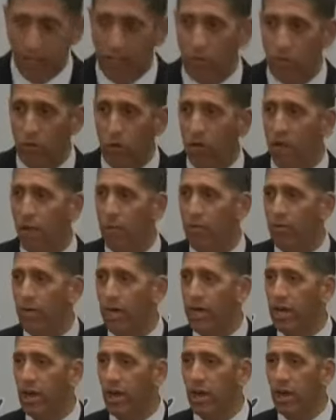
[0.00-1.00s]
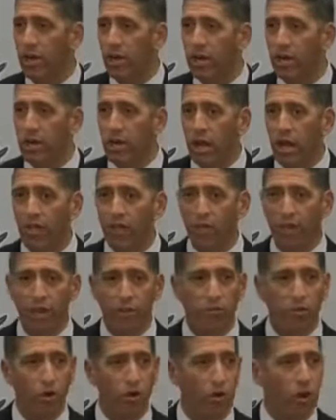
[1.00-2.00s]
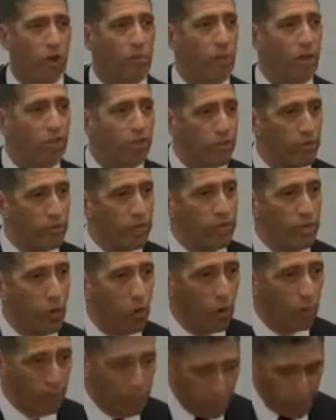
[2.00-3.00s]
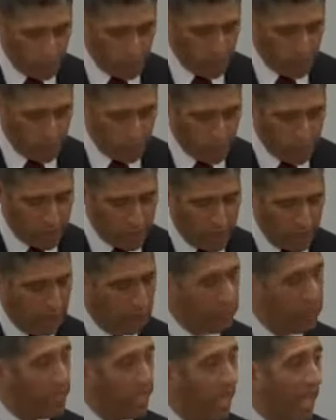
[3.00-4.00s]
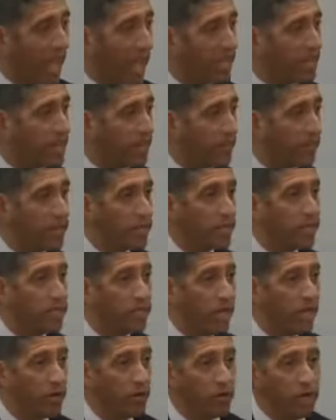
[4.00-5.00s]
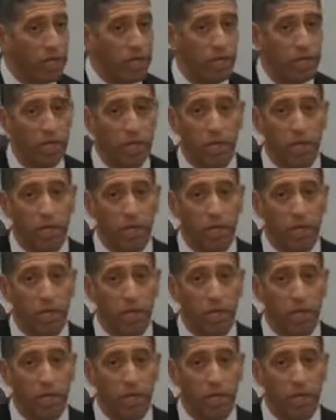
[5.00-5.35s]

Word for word: you know, we'll operate our athletic program on three core principles, and that would be academic integrity,